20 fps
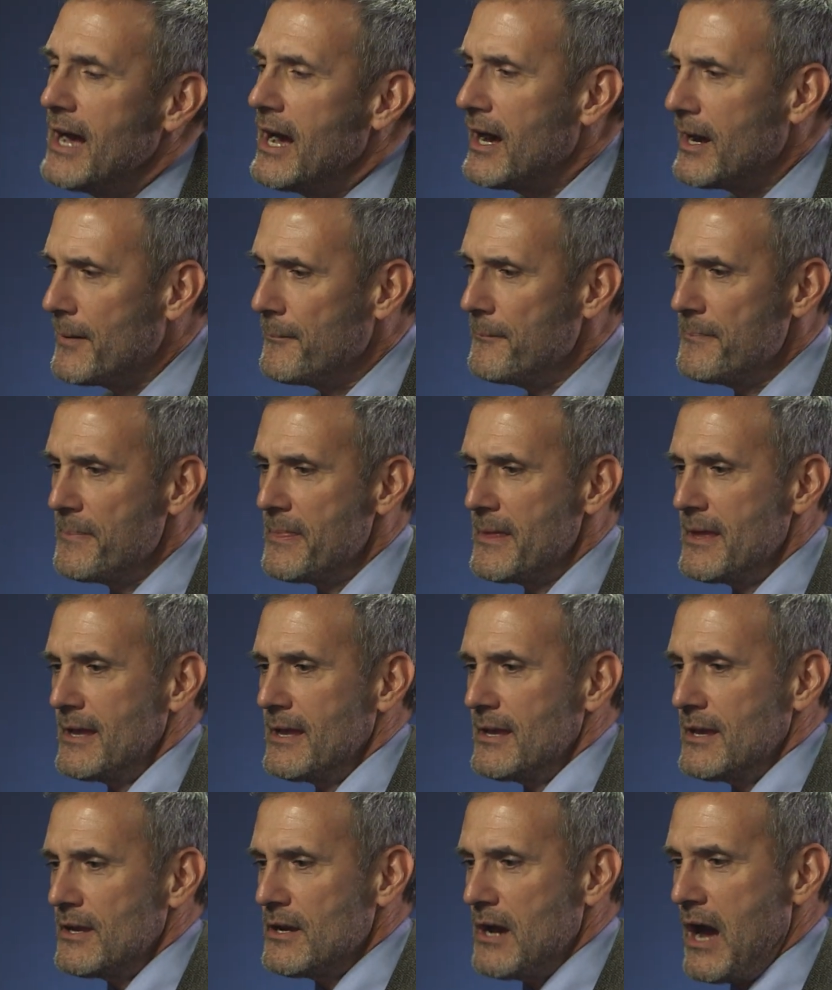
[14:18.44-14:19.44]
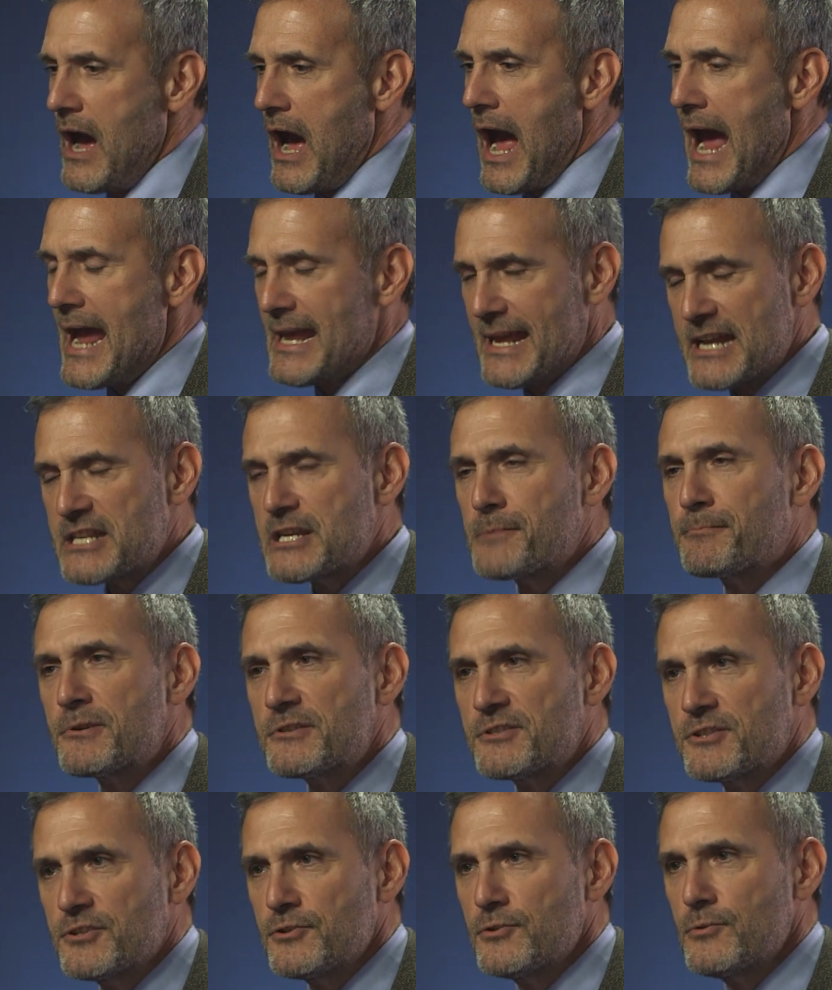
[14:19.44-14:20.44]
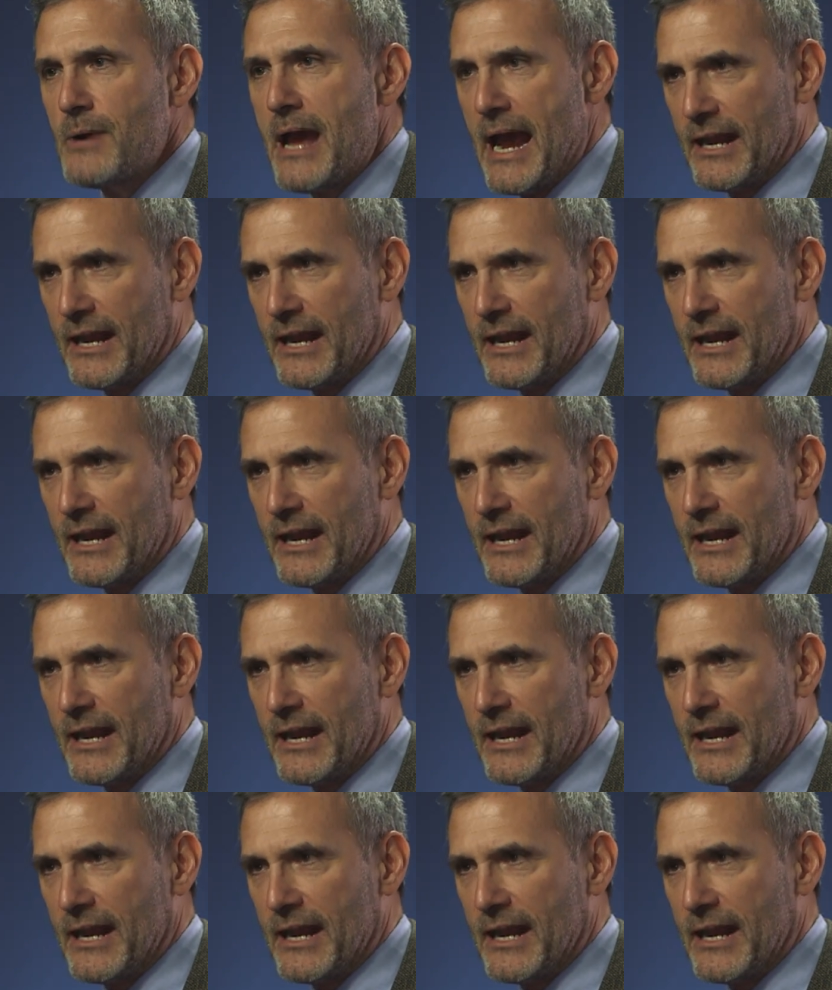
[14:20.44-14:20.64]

Um, I get to pursue